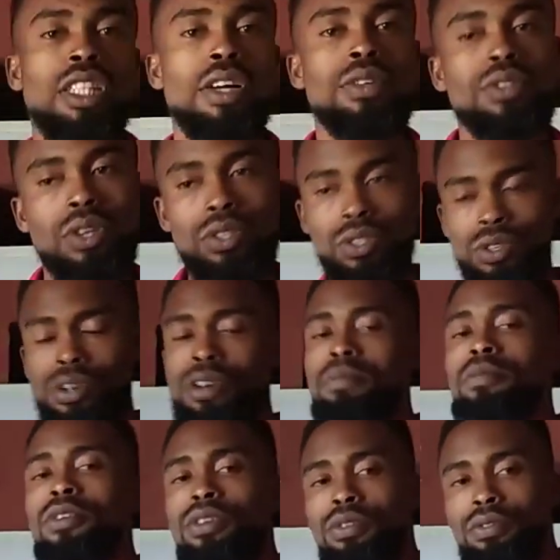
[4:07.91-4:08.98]
tells us
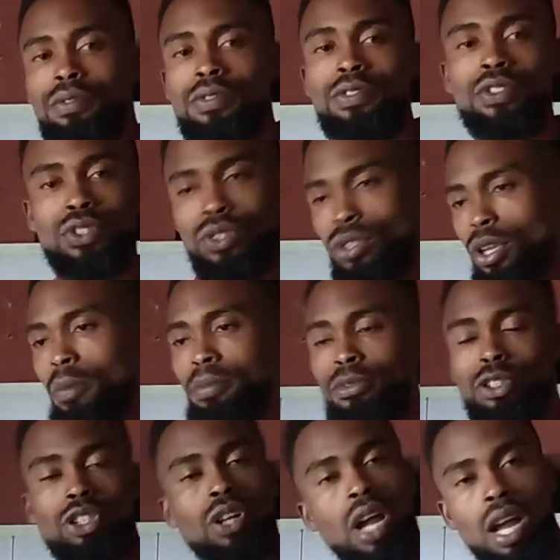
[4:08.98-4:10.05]
remove,
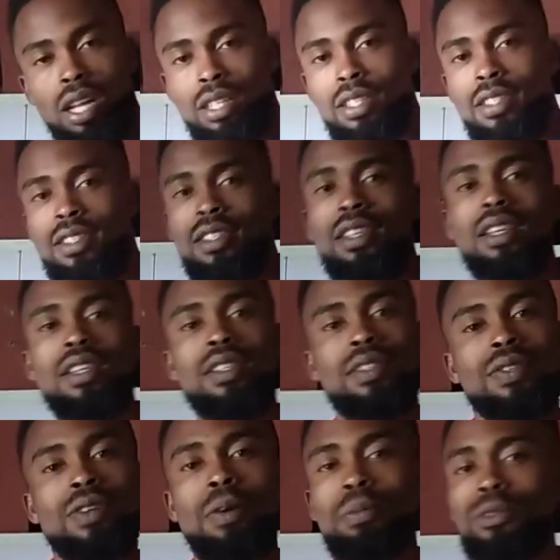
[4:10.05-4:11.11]
subtract.
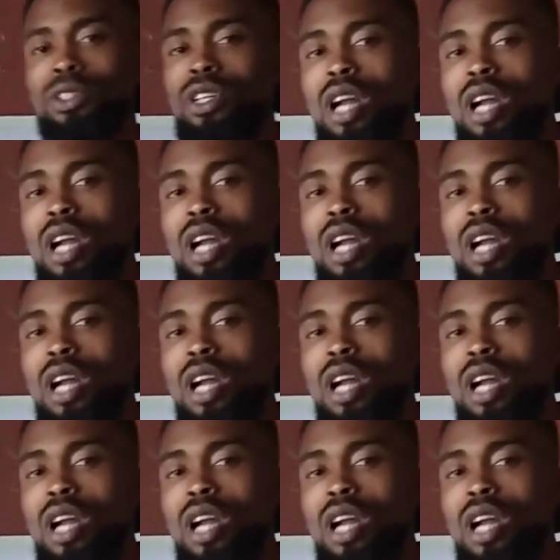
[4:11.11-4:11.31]
So